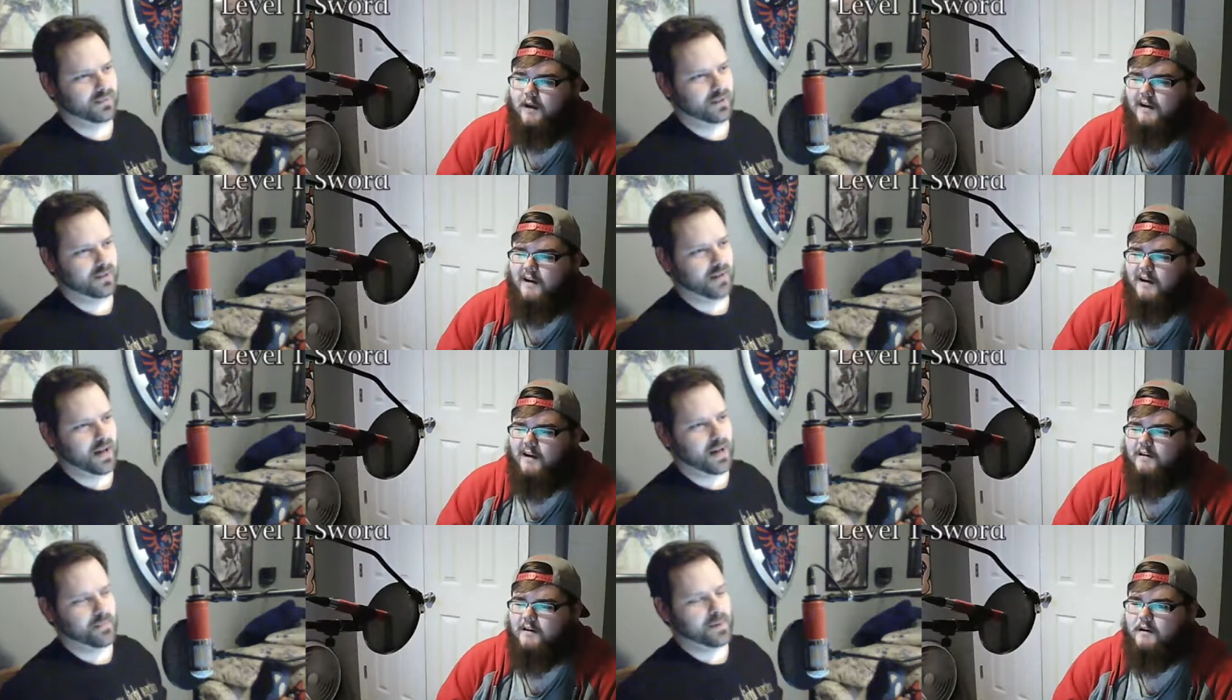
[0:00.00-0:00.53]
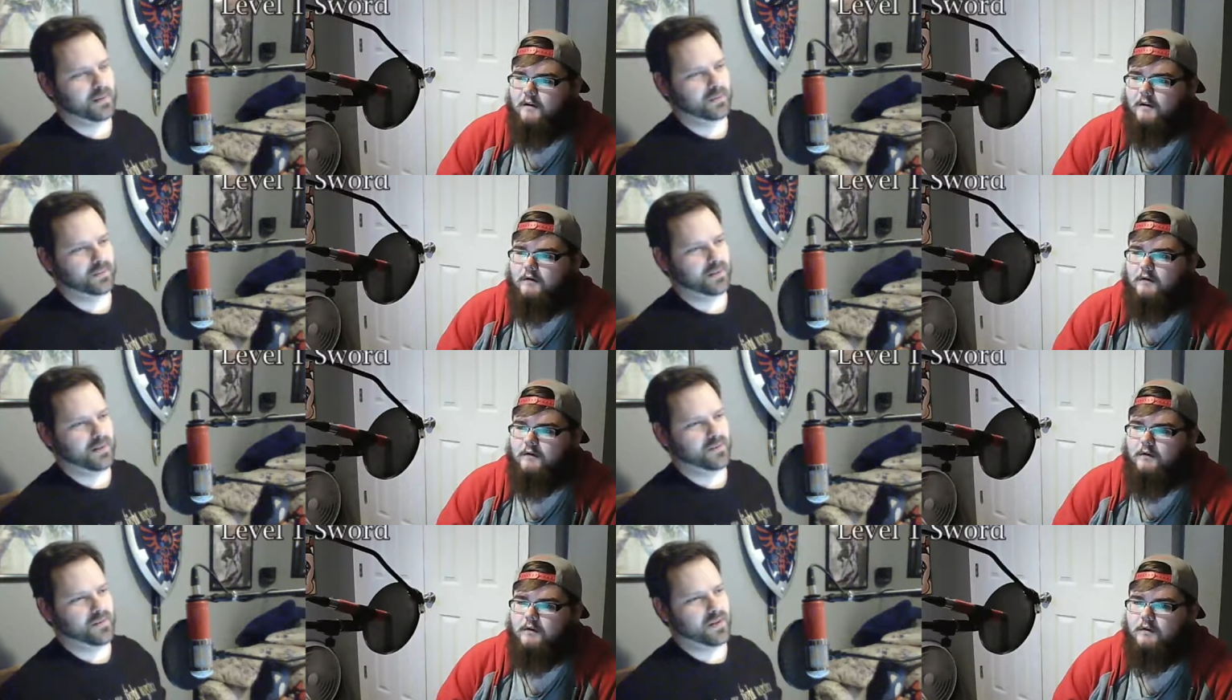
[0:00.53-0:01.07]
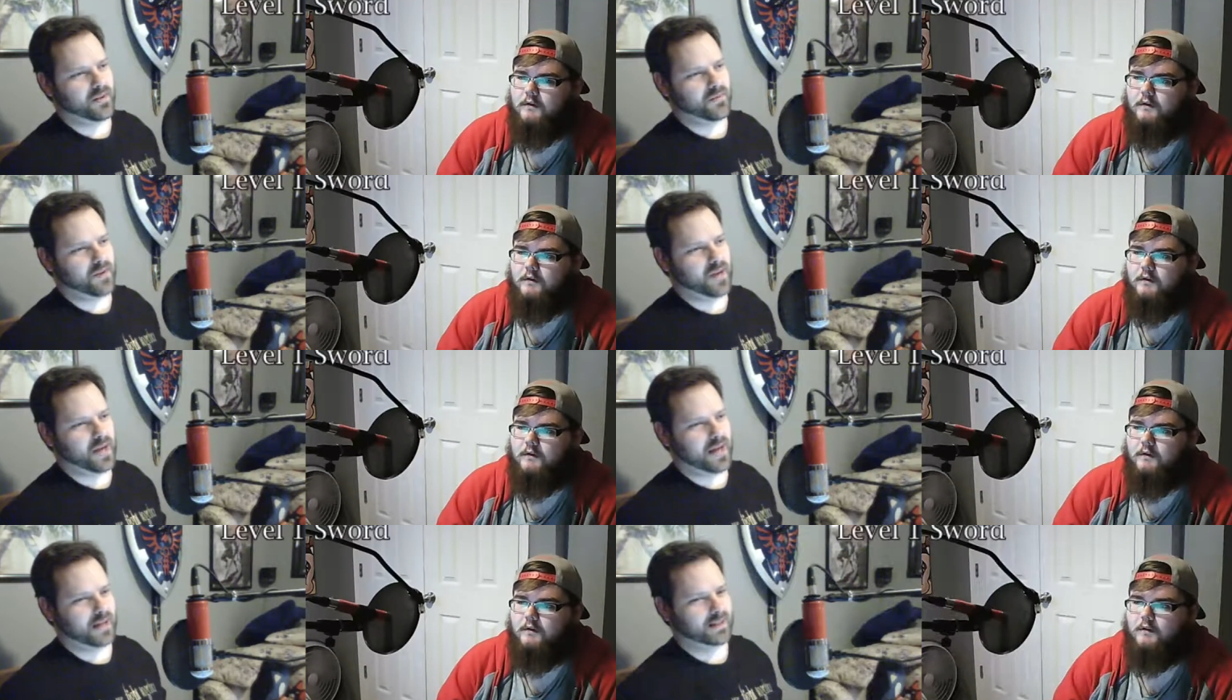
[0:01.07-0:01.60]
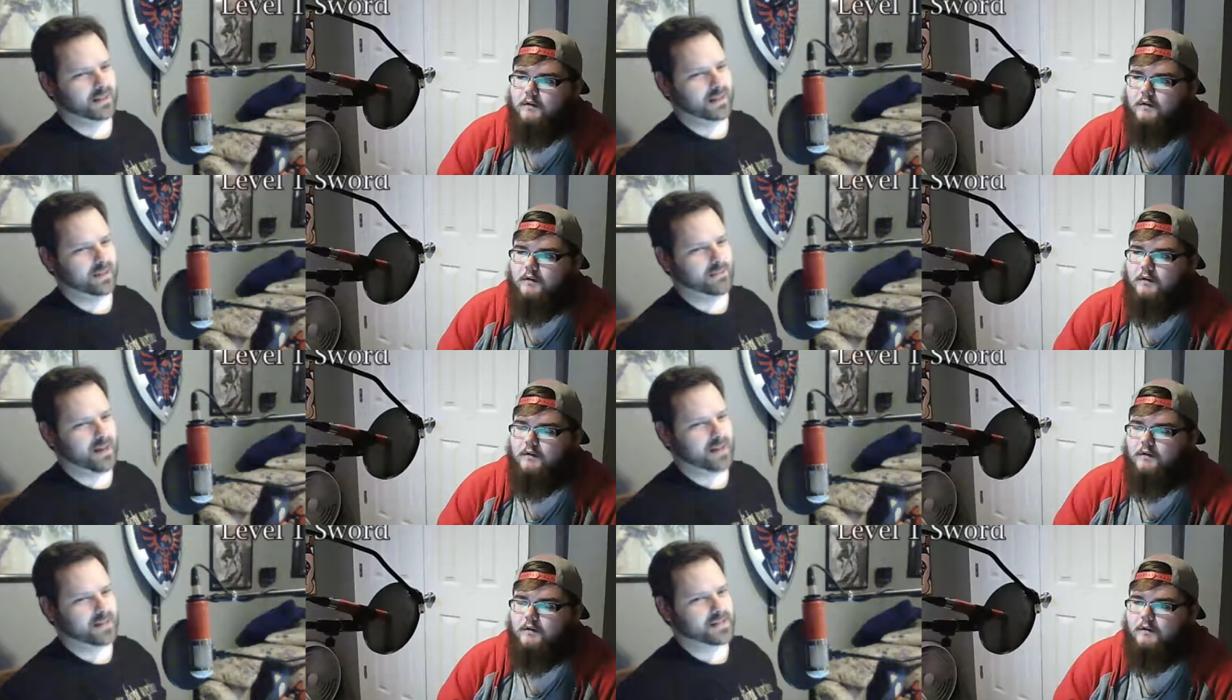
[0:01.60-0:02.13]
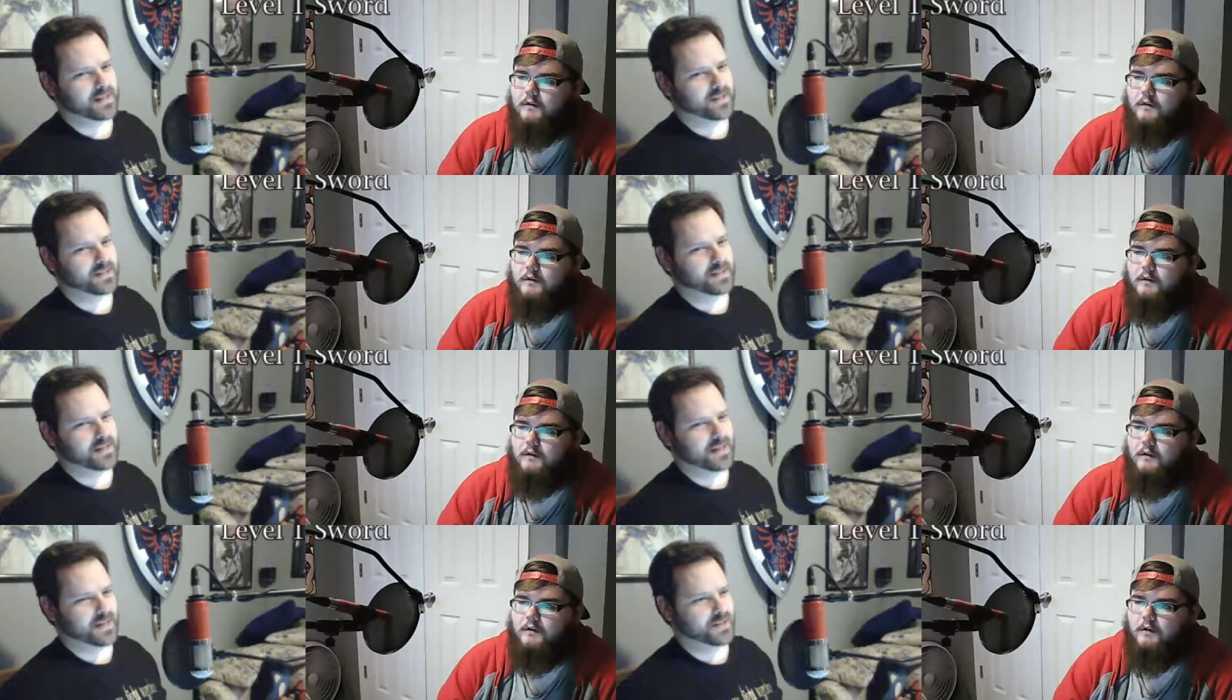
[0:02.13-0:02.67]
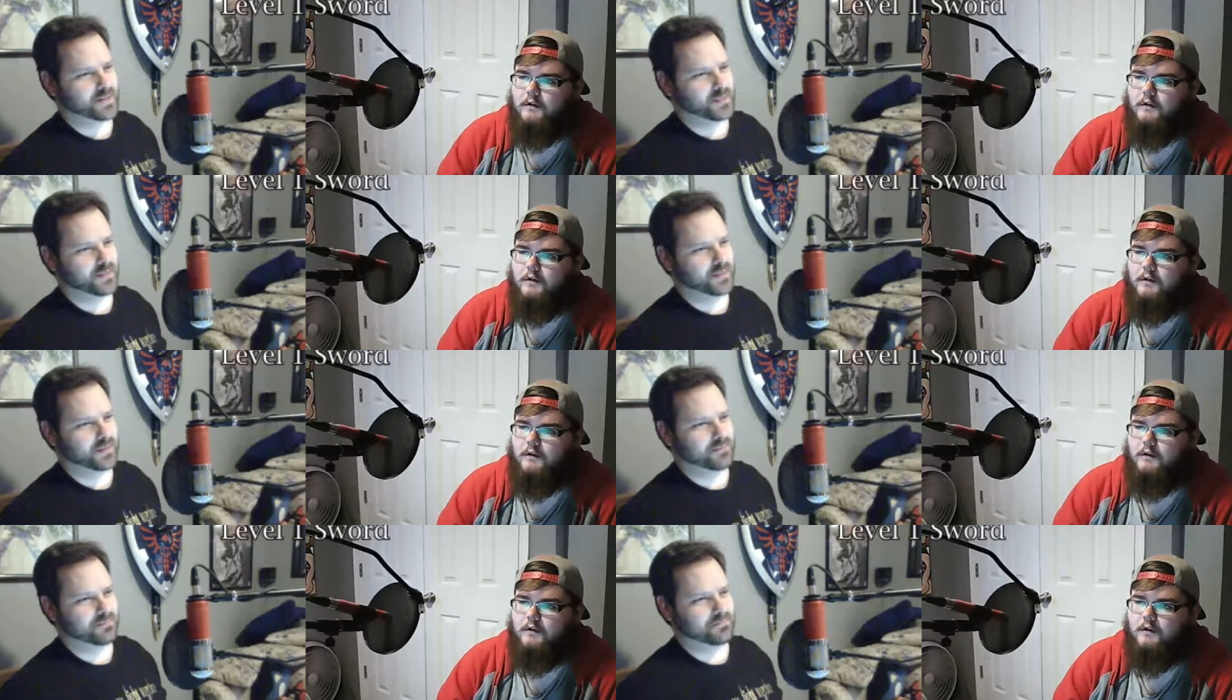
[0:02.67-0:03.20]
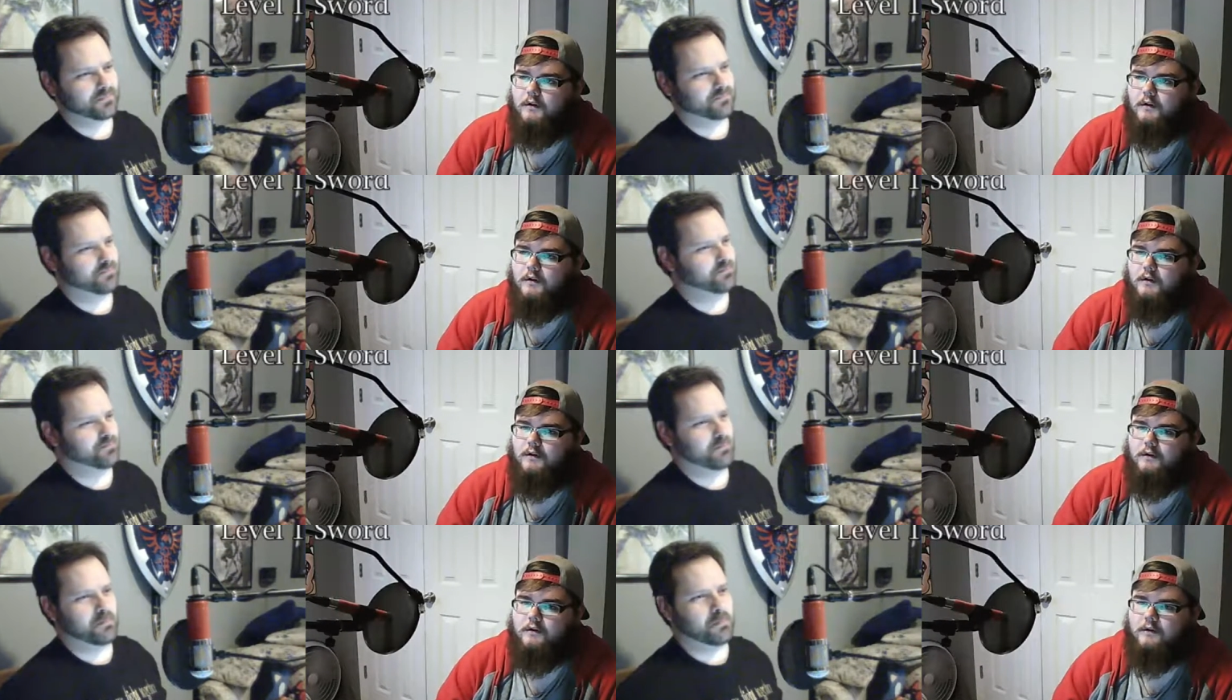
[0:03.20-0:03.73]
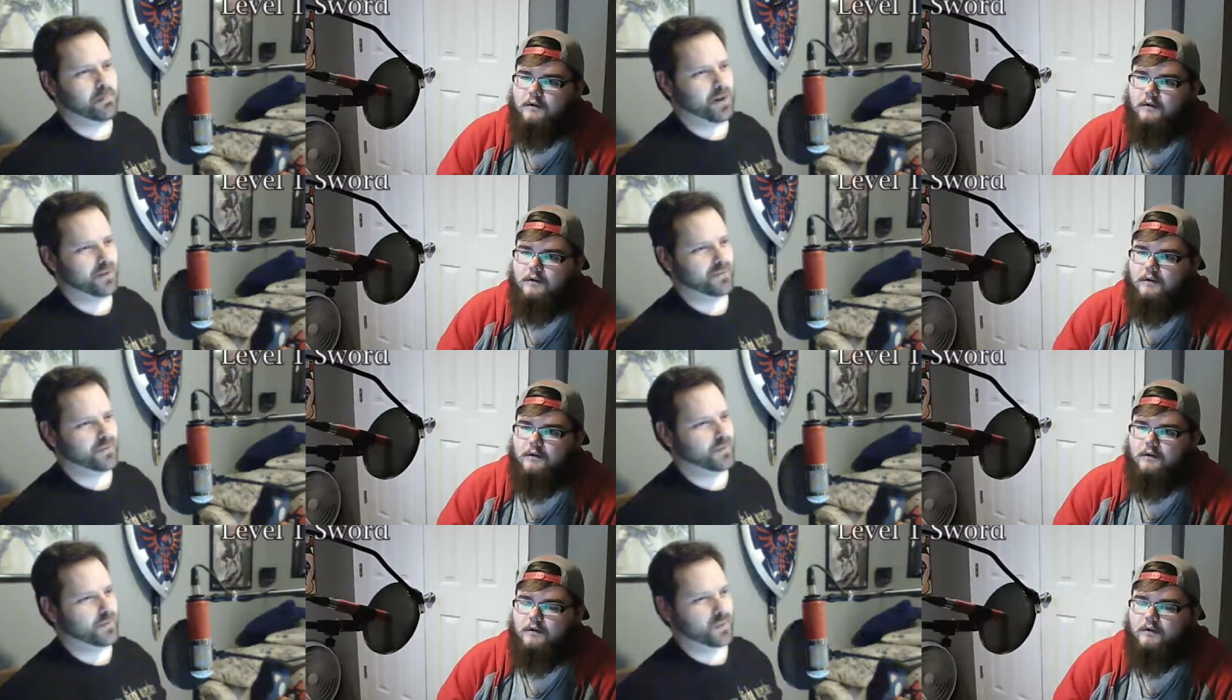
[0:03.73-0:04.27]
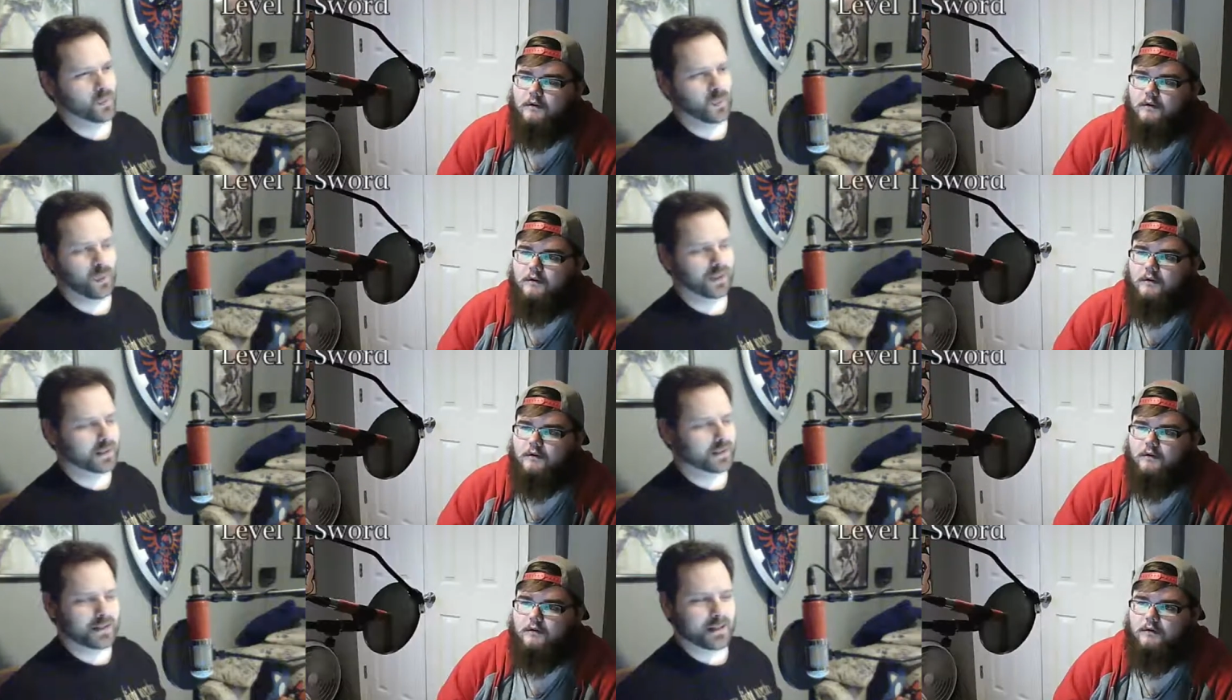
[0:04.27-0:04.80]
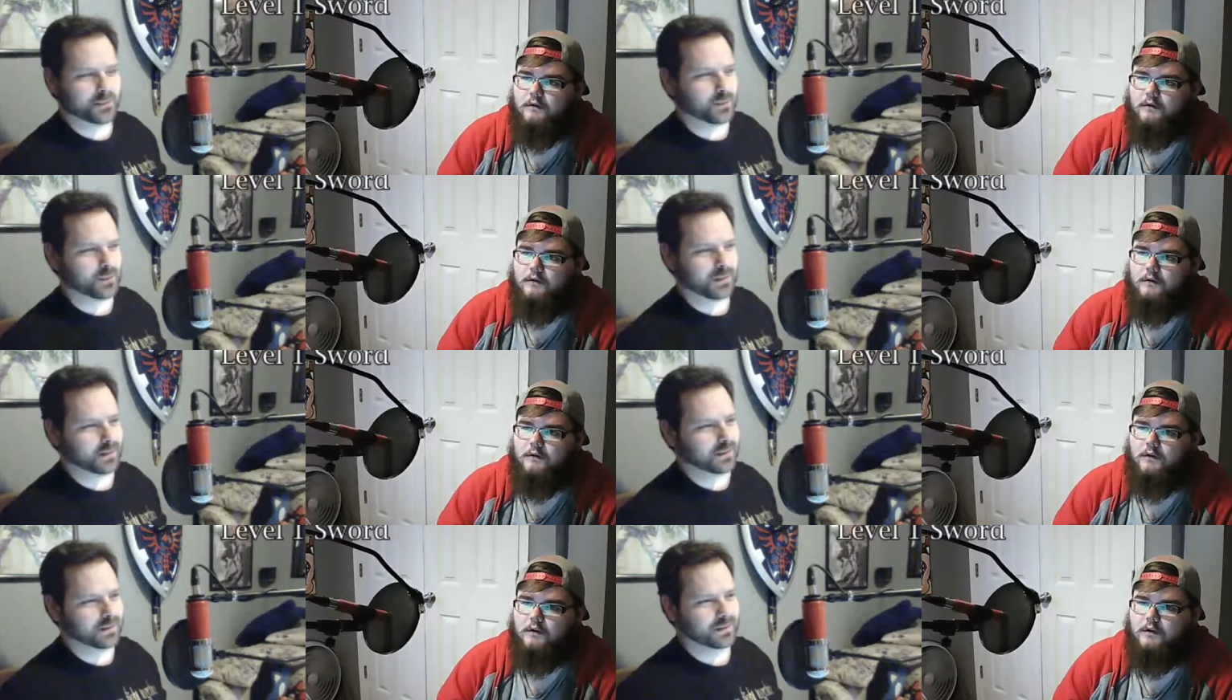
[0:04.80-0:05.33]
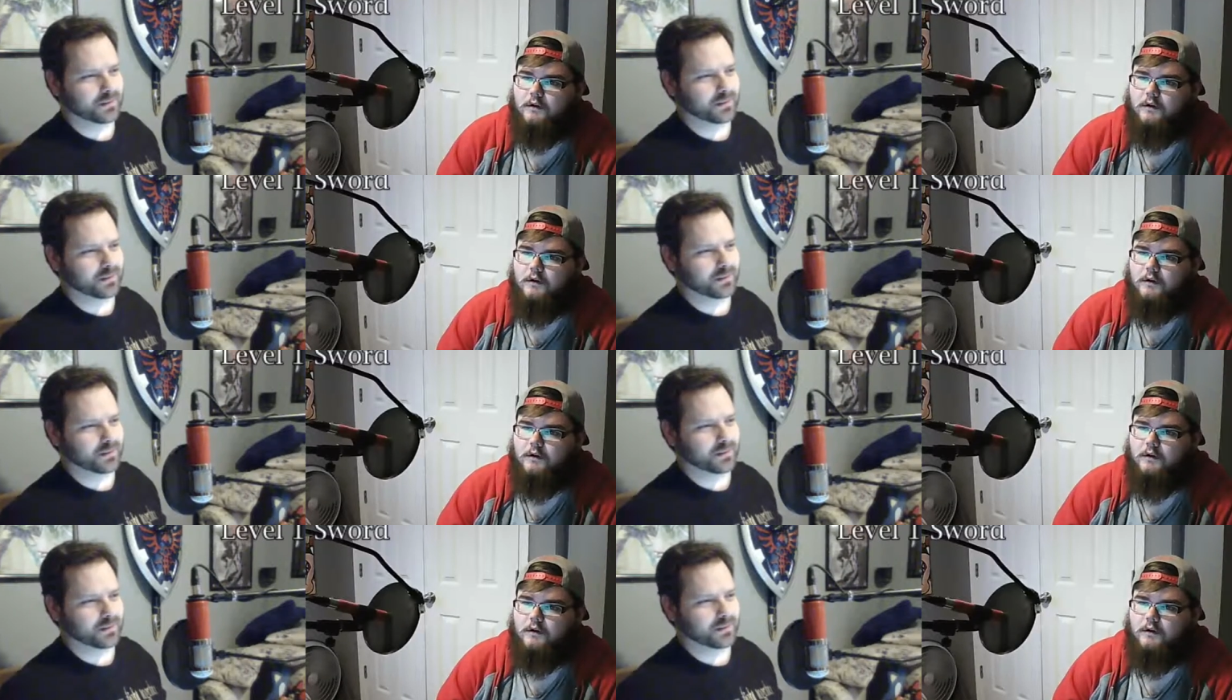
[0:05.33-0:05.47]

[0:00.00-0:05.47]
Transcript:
Speaker 1: I, I mean, if, if you had like maxed out stats, would buffs even work at that point?